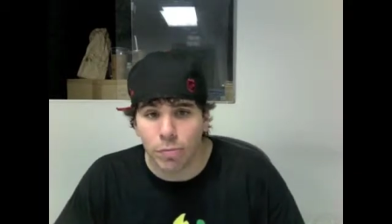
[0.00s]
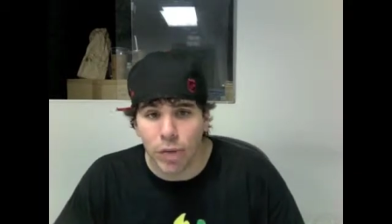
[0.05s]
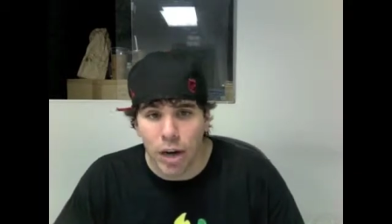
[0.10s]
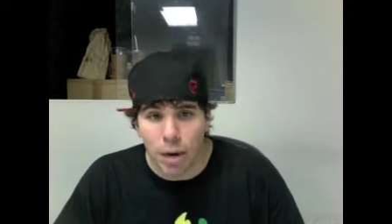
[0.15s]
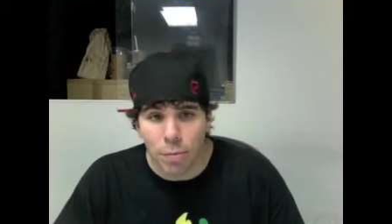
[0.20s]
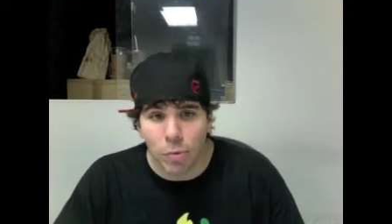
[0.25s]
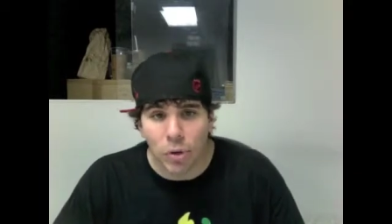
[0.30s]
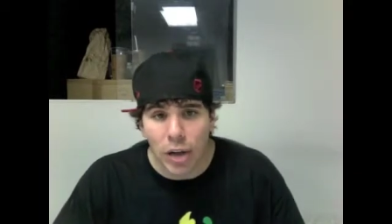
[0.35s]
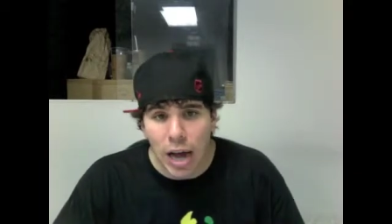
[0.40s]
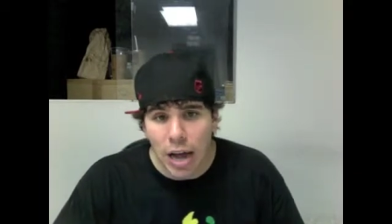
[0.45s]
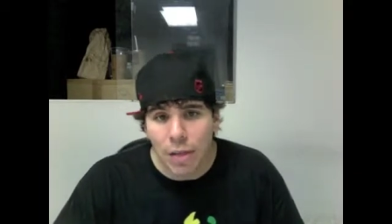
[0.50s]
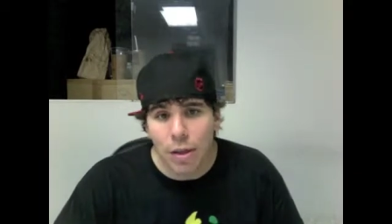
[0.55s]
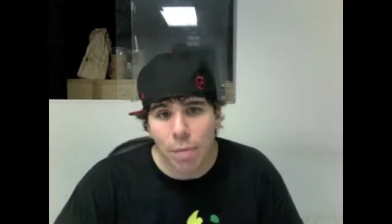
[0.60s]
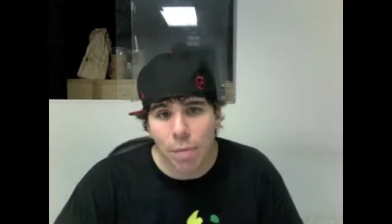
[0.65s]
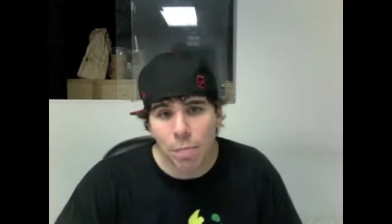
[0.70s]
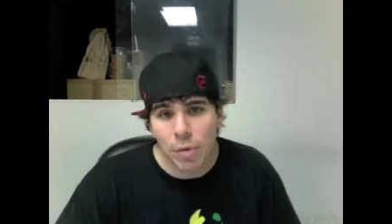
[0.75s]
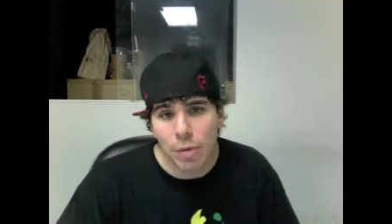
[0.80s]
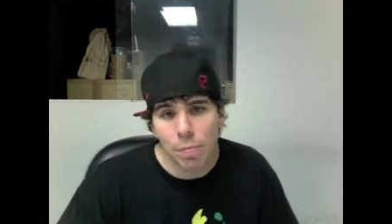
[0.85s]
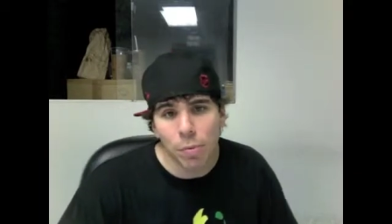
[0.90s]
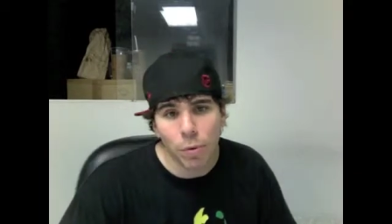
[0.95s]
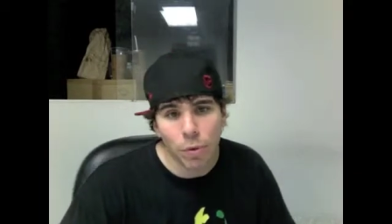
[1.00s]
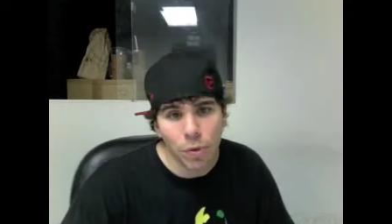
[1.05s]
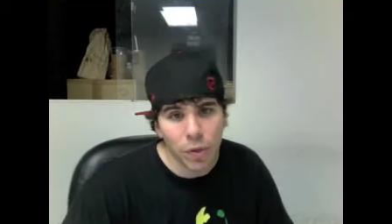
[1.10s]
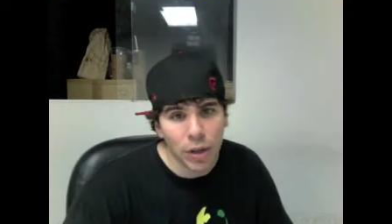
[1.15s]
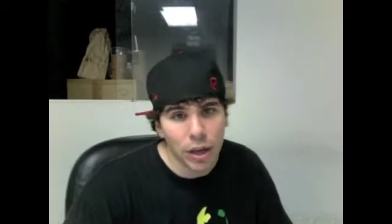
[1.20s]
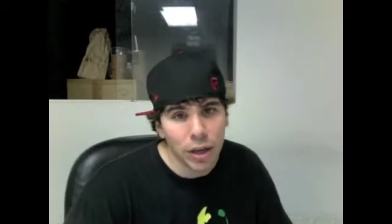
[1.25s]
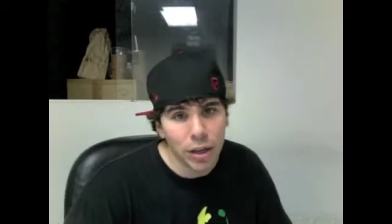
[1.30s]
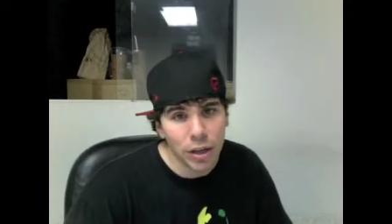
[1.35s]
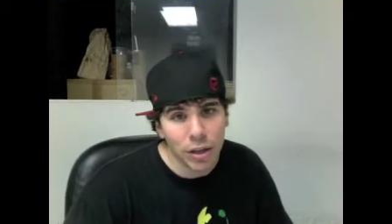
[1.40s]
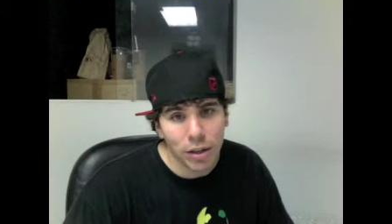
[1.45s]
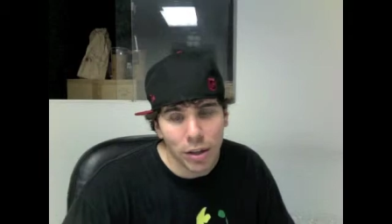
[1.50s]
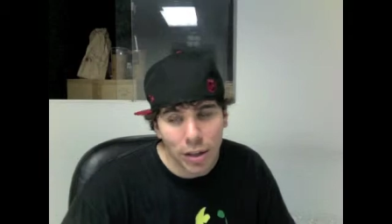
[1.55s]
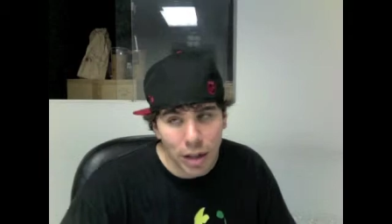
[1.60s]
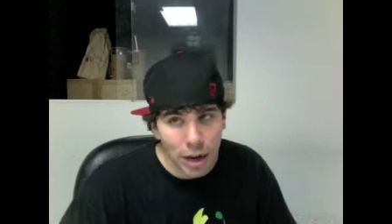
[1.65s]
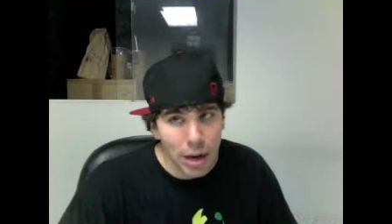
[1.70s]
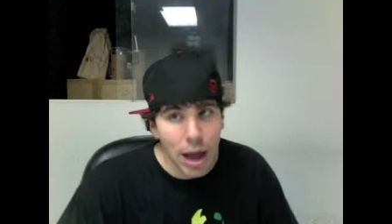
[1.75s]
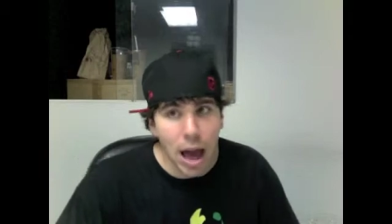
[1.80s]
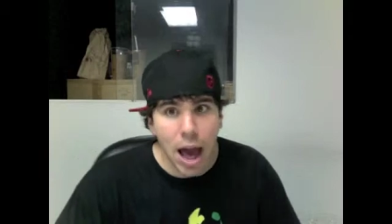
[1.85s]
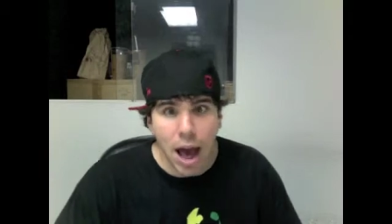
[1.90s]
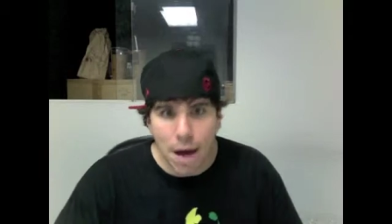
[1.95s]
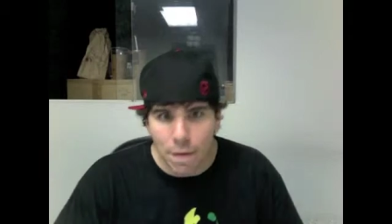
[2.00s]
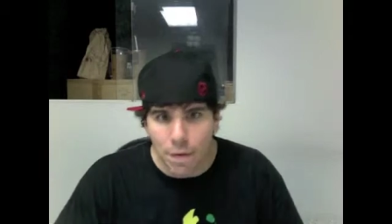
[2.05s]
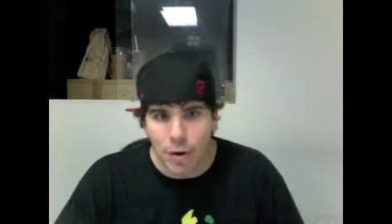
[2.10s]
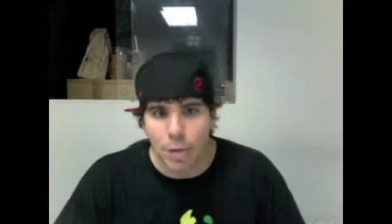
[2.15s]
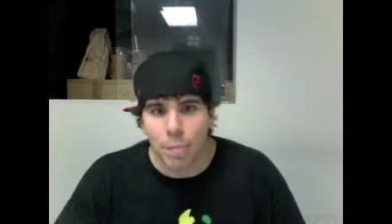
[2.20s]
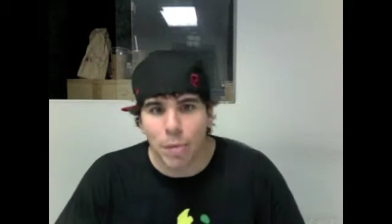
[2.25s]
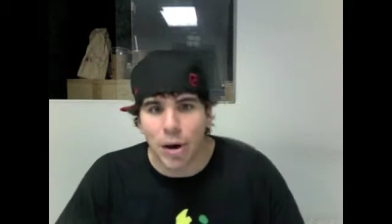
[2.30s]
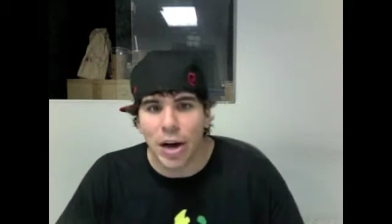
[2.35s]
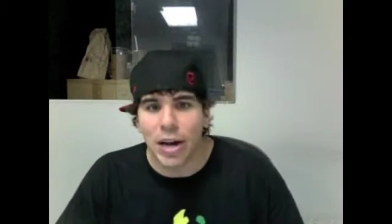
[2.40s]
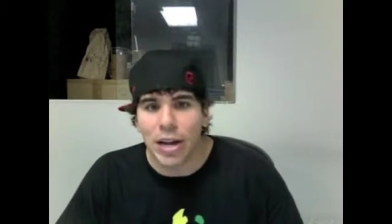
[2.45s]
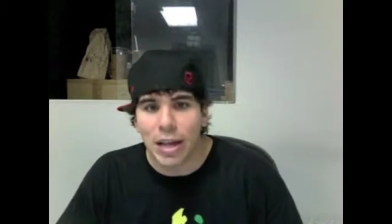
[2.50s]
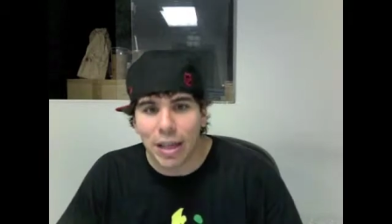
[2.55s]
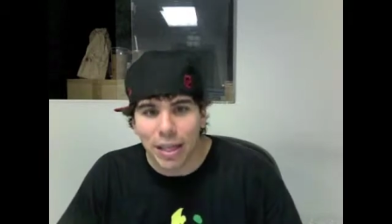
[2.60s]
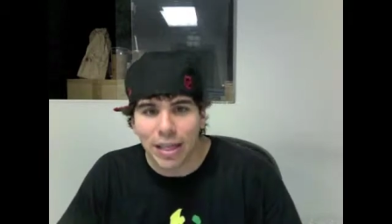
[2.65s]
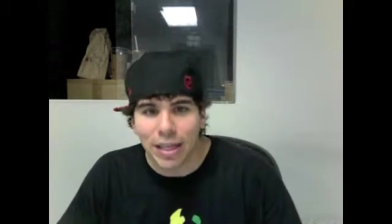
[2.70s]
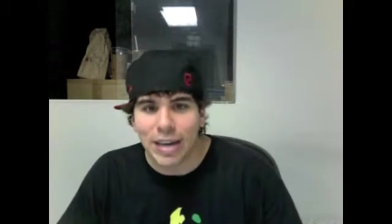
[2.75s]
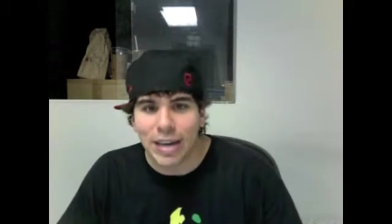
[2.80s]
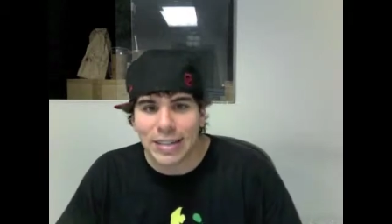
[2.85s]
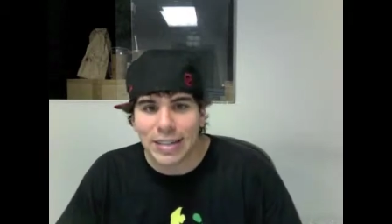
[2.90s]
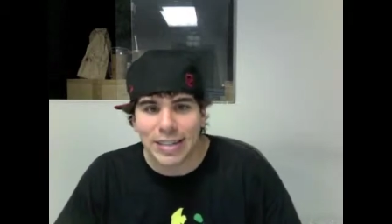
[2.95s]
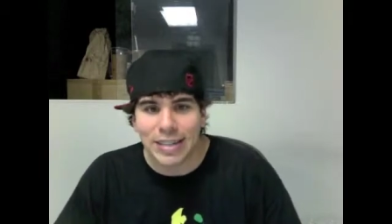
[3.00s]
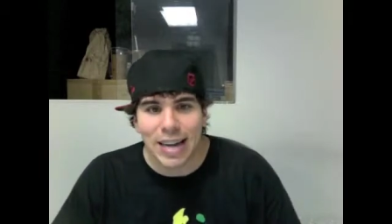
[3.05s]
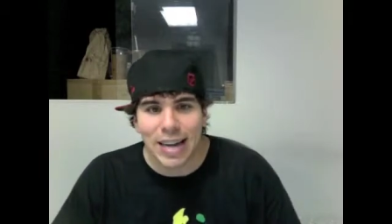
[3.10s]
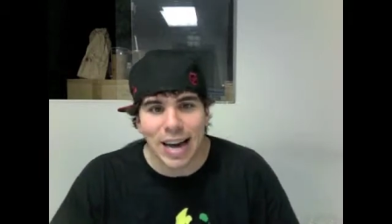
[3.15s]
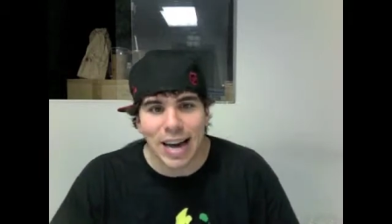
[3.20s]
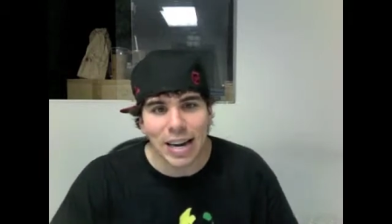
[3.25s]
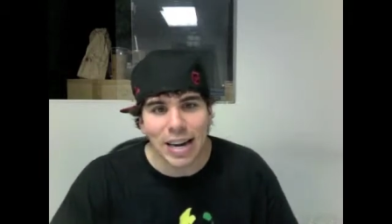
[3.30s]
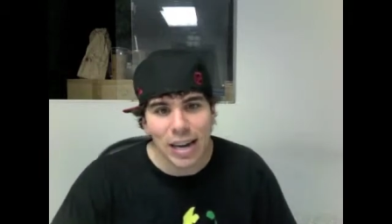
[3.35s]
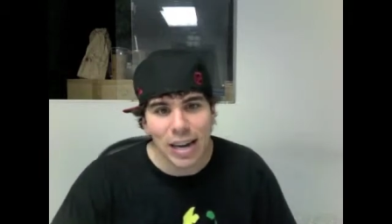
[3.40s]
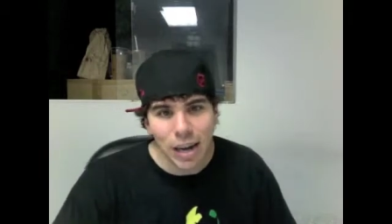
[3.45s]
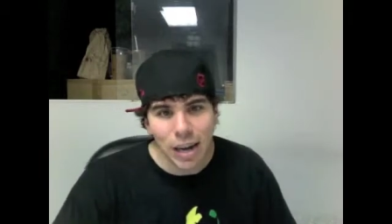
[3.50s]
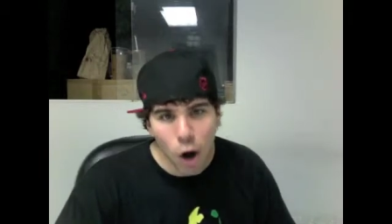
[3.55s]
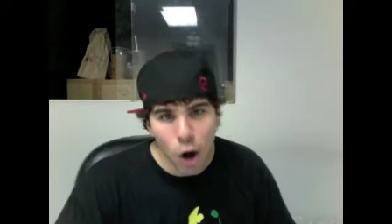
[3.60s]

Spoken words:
And I'm glad that people think that everybody thinks that